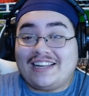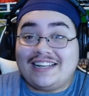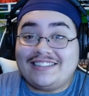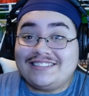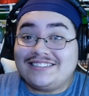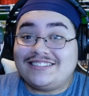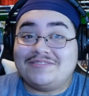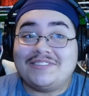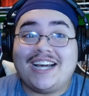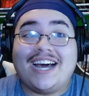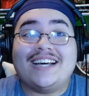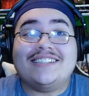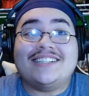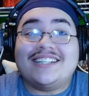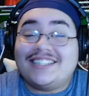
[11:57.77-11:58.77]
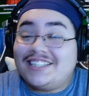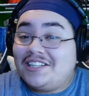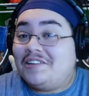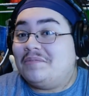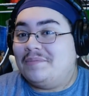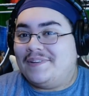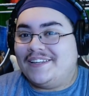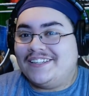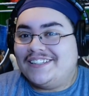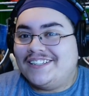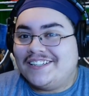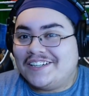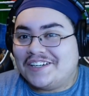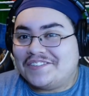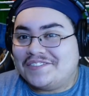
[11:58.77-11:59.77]
At least we got a little bit
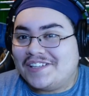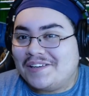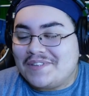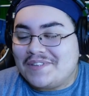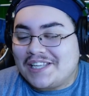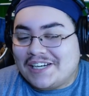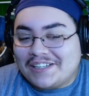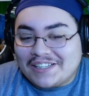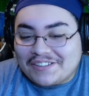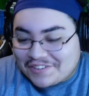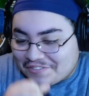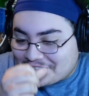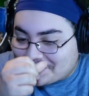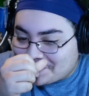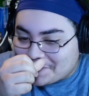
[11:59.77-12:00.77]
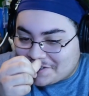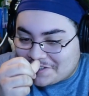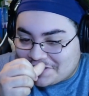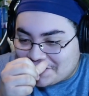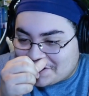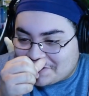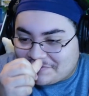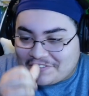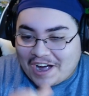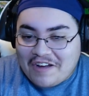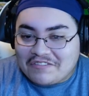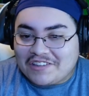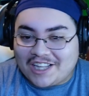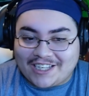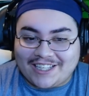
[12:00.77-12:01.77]
of You know, even if it was just a
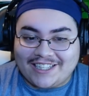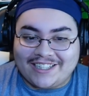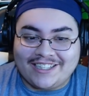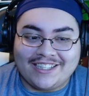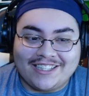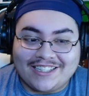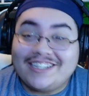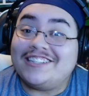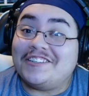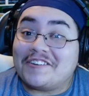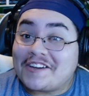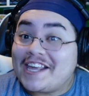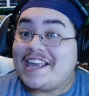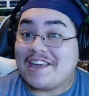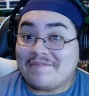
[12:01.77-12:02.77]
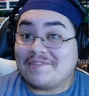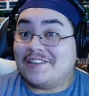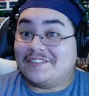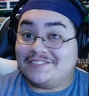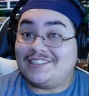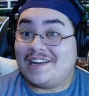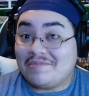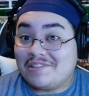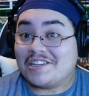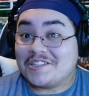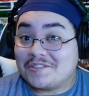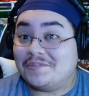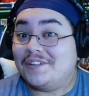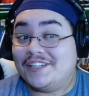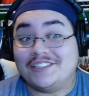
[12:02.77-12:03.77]
five second little cameo type
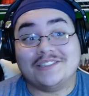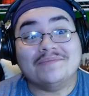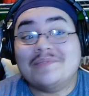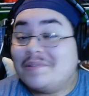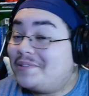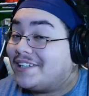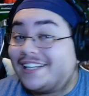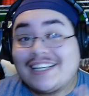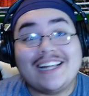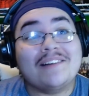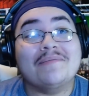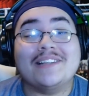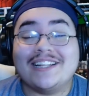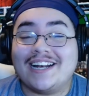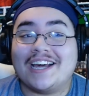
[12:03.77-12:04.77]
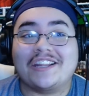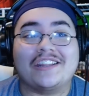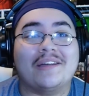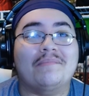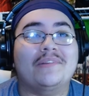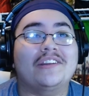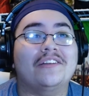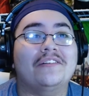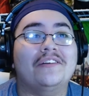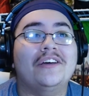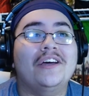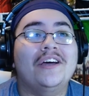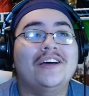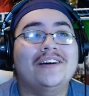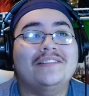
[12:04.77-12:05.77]
situation, but we're gonna get him in the next episode,
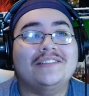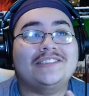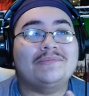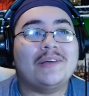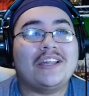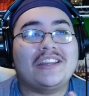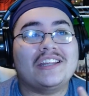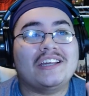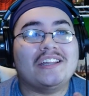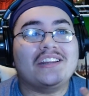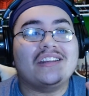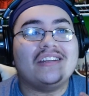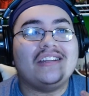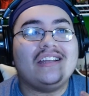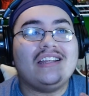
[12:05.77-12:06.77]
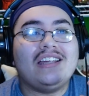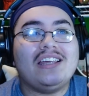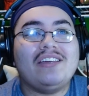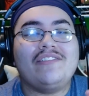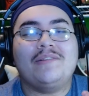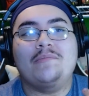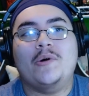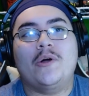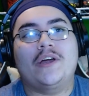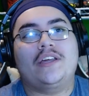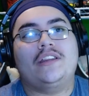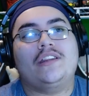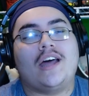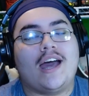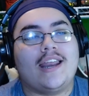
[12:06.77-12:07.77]
which makes things even more
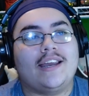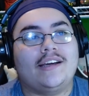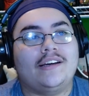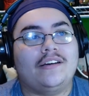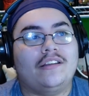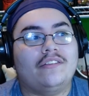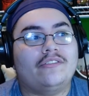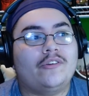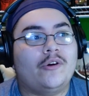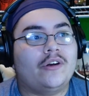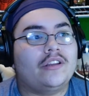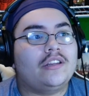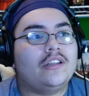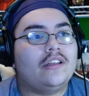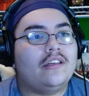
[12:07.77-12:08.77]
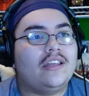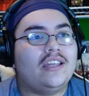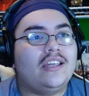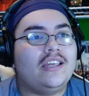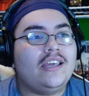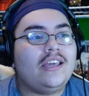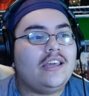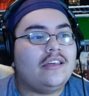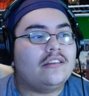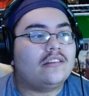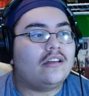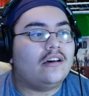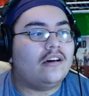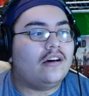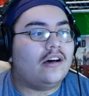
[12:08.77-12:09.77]
exciting because of course he, he is
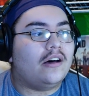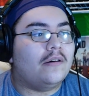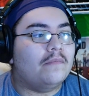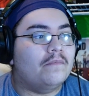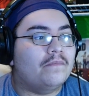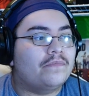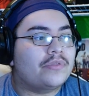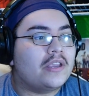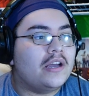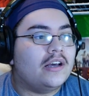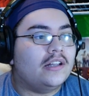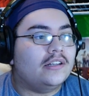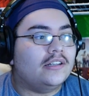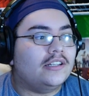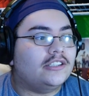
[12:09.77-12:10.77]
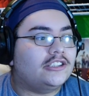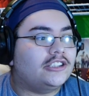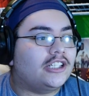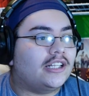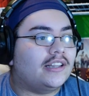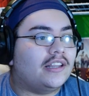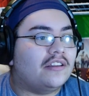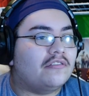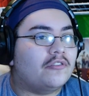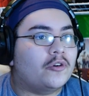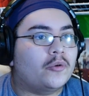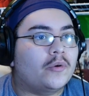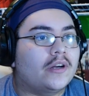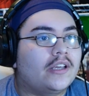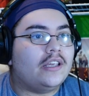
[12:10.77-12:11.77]
a um. Let's shut this real
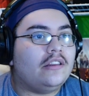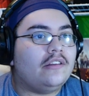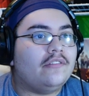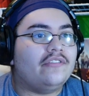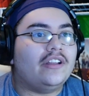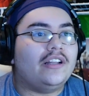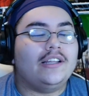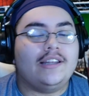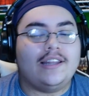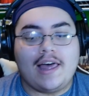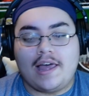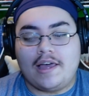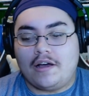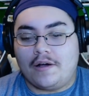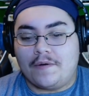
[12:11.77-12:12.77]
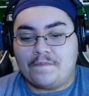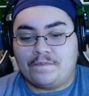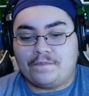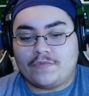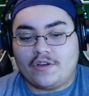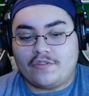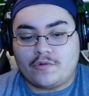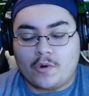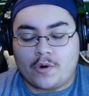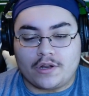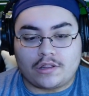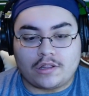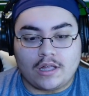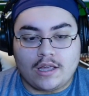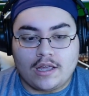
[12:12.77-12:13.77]
quick. He's a villain that um, of
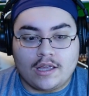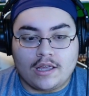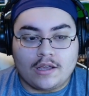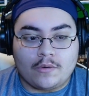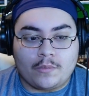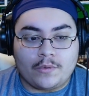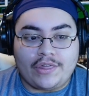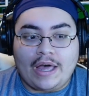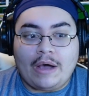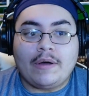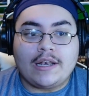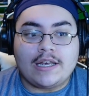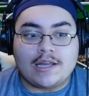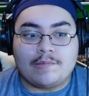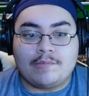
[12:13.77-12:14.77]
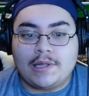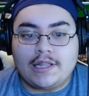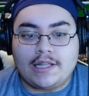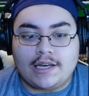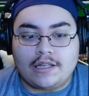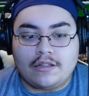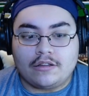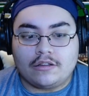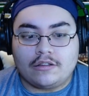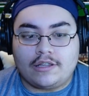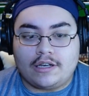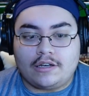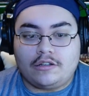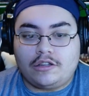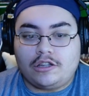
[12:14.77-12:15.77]
course, without any abilities,
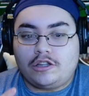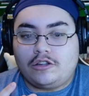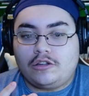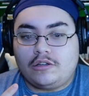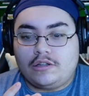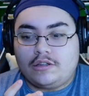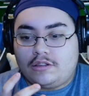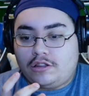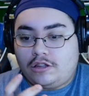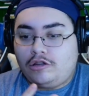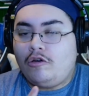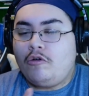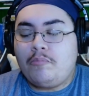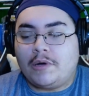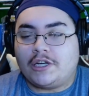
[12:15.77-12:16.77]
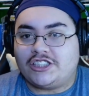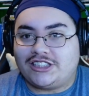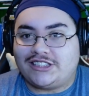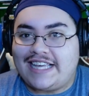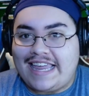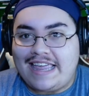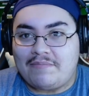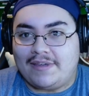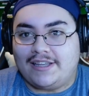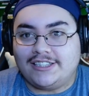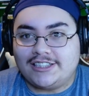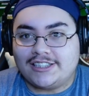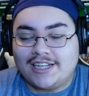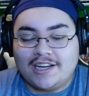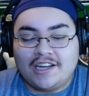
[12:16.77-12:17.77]
did so much
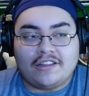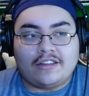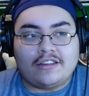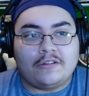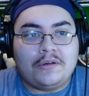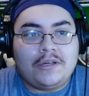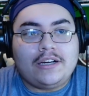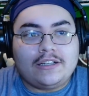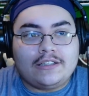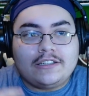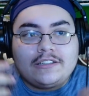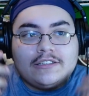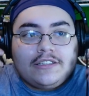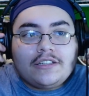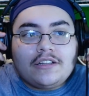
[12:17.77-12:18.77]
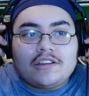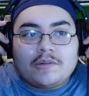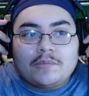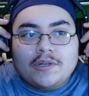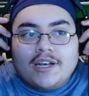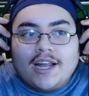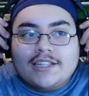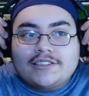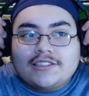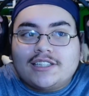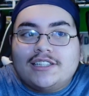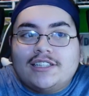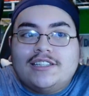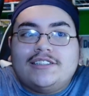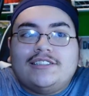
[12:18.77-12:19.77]
damage. So he clearly is someone not
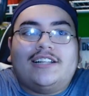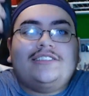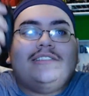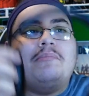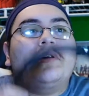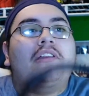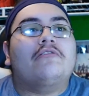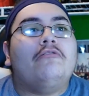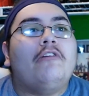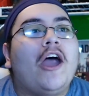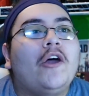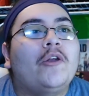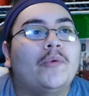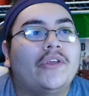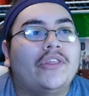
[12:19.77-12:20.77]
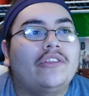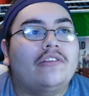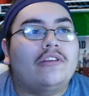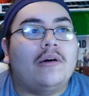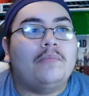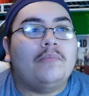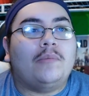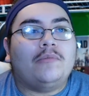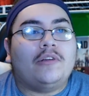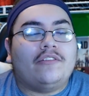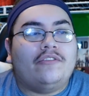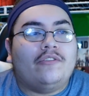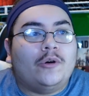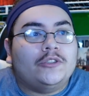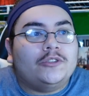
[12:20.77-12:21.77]
to not to mess around with. So I'm, I'm
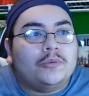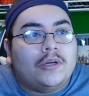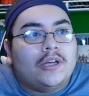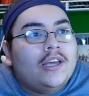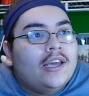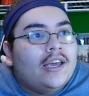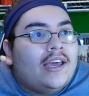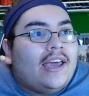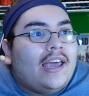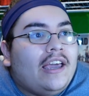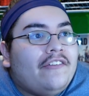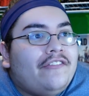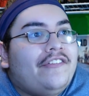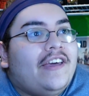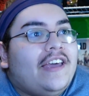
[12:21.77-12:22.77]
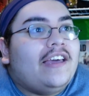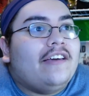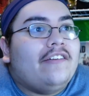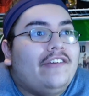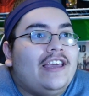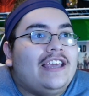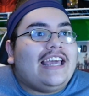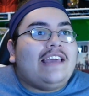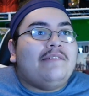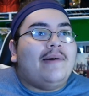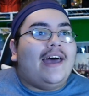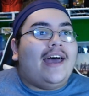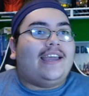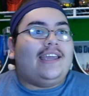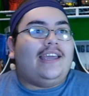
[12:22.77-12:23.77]
looking forward to it. Hey, F- fake
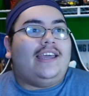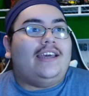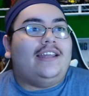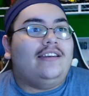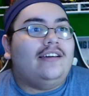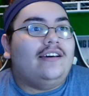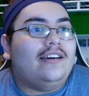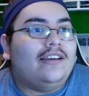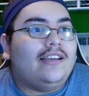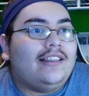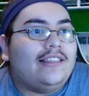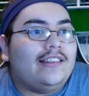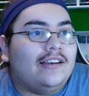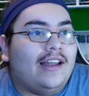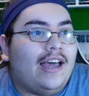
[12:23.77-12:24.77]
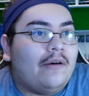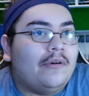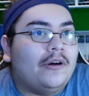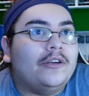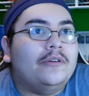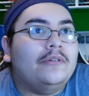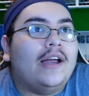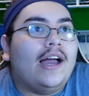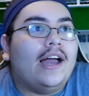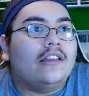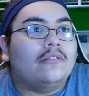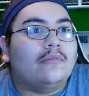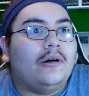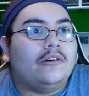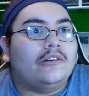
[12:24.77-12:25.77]
APAC and uh, Ethan, how are you
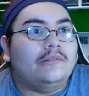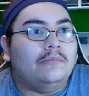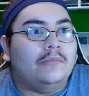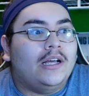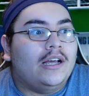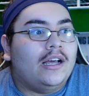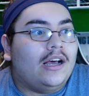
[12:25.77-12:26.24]
guys? Welcome.